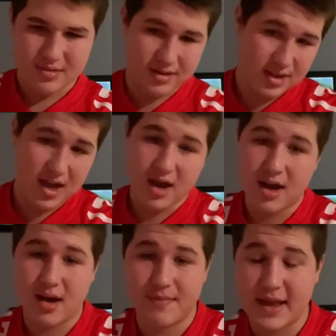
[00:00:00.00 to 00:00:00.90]

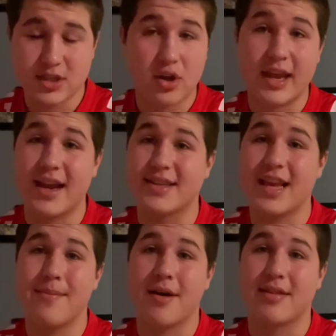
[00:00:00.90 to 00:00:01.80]
that's all I got to say
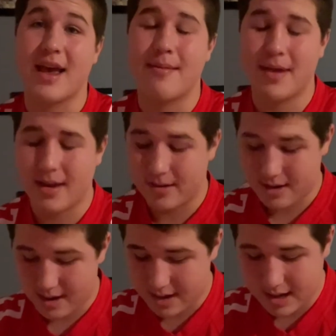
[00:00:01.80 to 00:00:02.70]
about that, man.
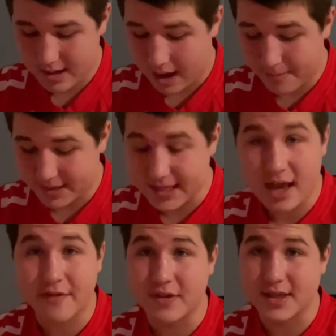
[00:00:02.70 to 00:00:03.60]
I'm
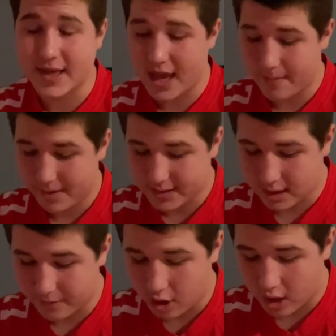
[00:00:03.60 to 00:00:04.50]
excited for this game. It's going
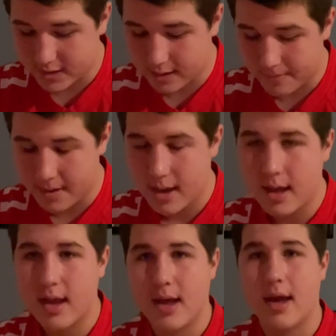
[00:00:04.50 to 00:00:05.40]
to be awesome.
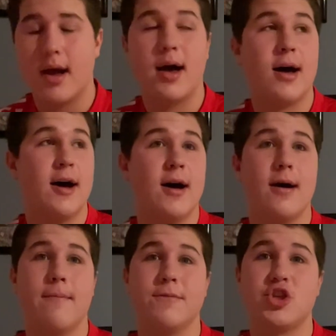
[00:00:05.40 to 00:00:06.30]

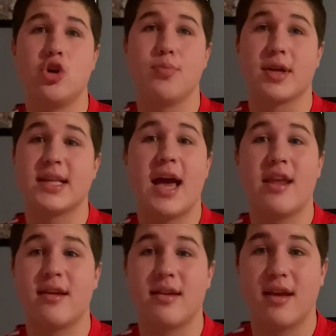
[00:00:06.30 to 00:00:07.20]
Super
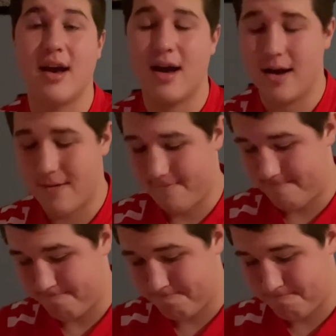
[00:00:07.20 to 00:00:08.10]
exciting. I
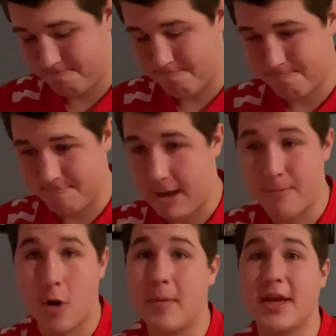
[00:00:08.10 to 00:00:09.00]

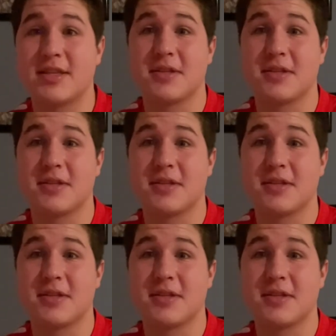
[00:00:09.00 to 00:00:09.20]
hope it's